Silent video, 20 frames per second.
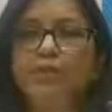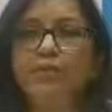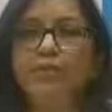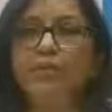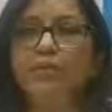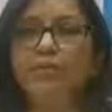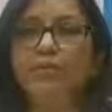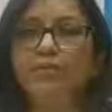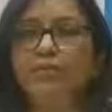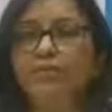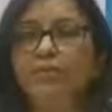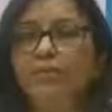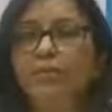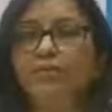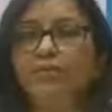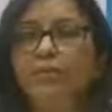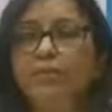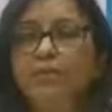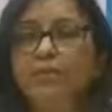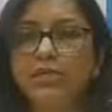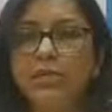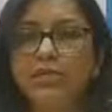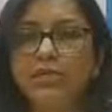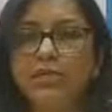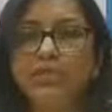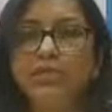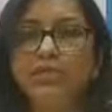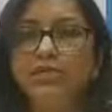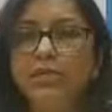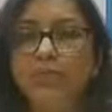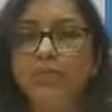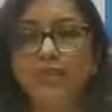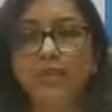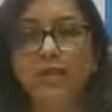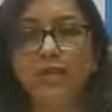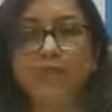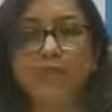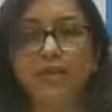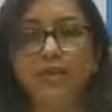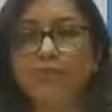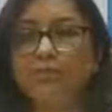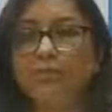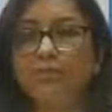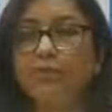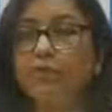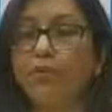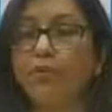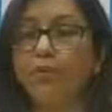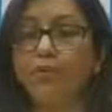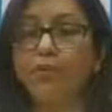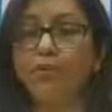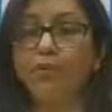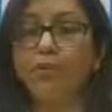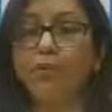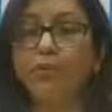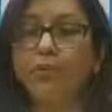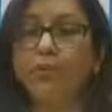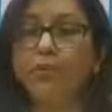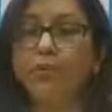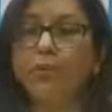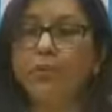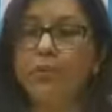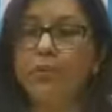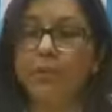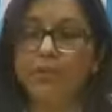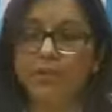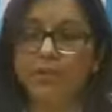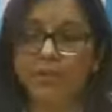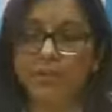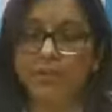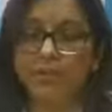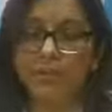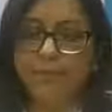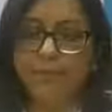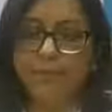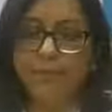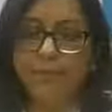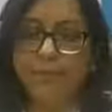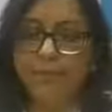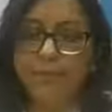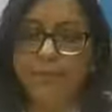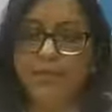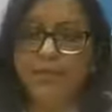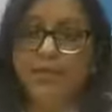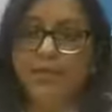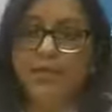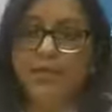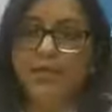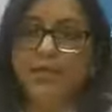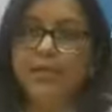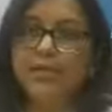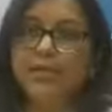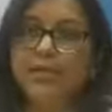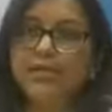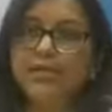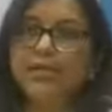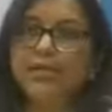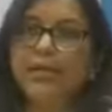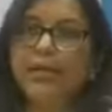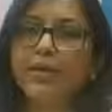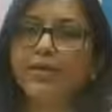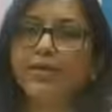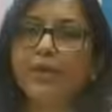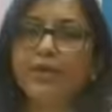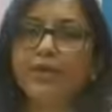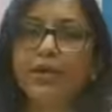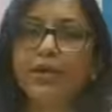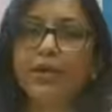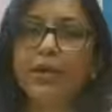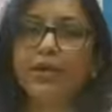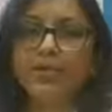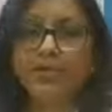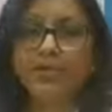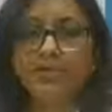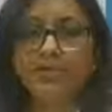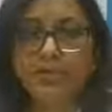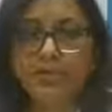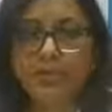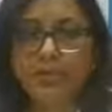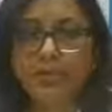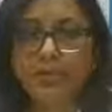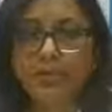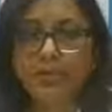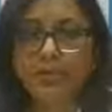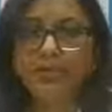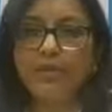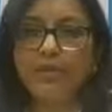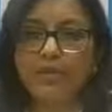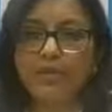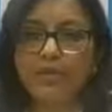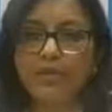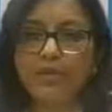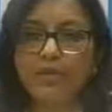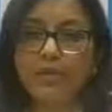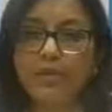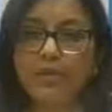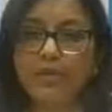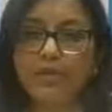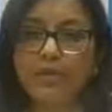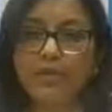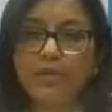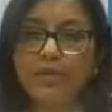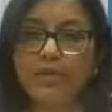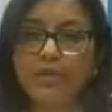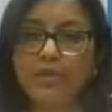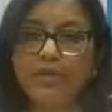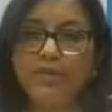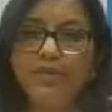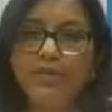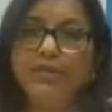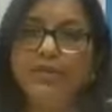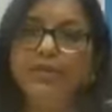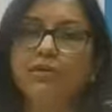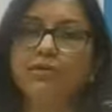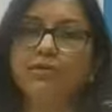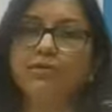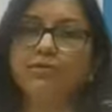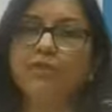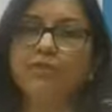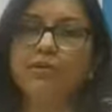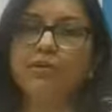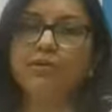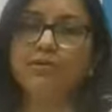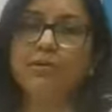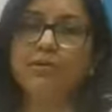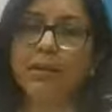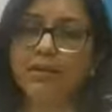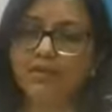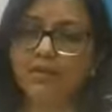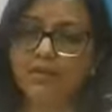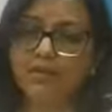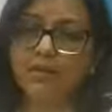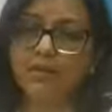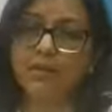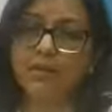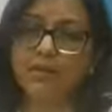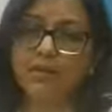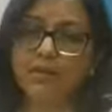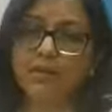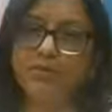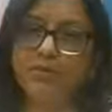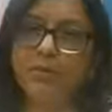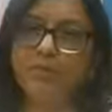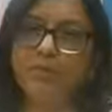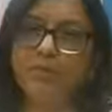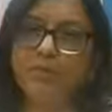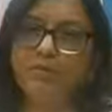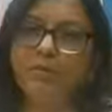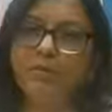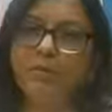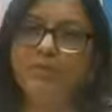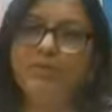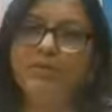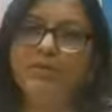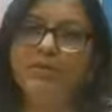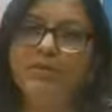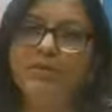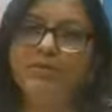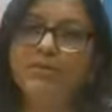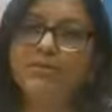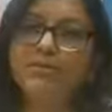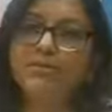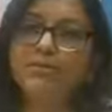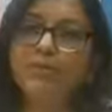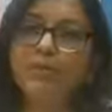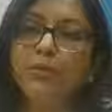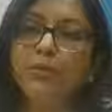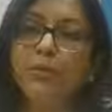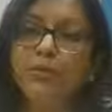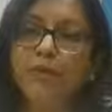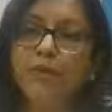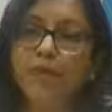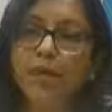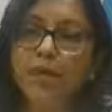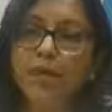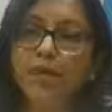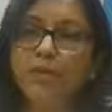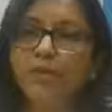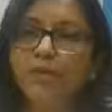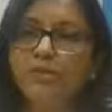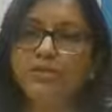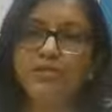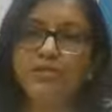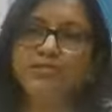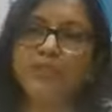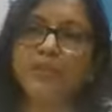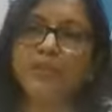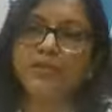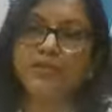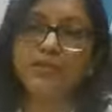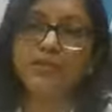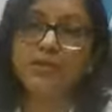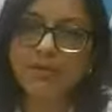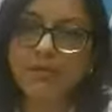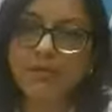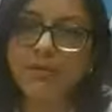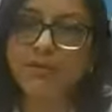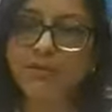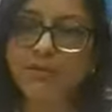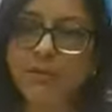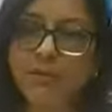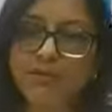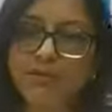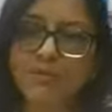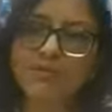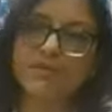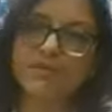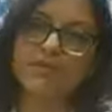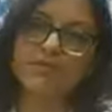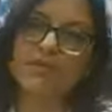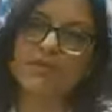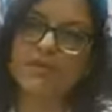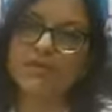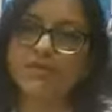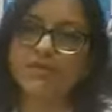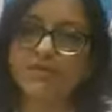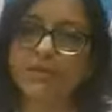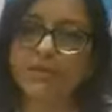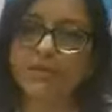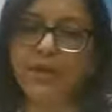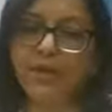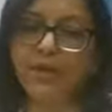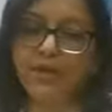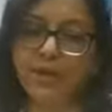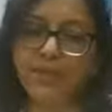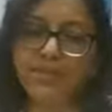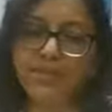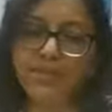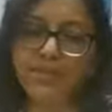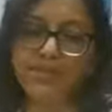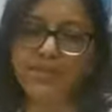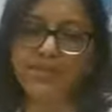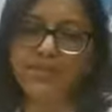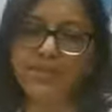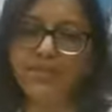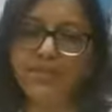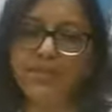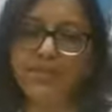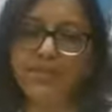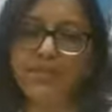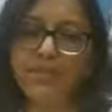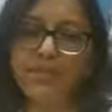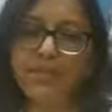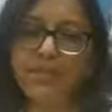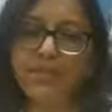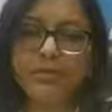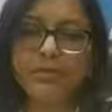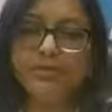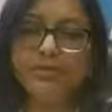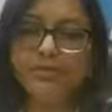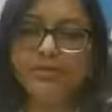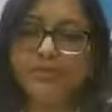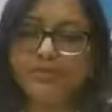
or, over the season, sometimes even for the whole year. Then specific allergen immunotherapy. So what is allergen immunotherapy? This is the only curative method of treatment of allergic rhinitis. So